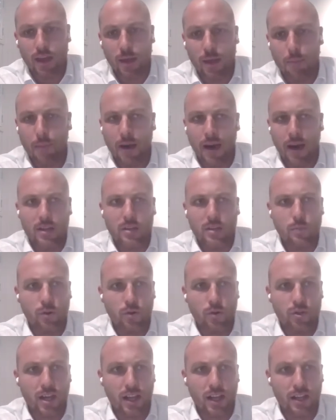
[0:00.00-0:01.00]
They're much
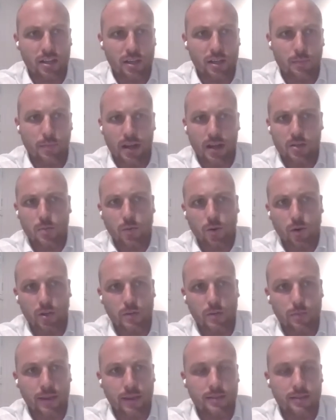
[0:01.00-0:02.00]
more challenging, much more
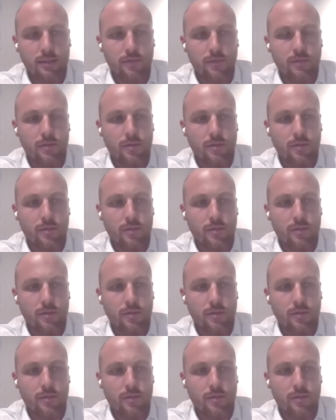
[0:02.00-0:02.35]
expensive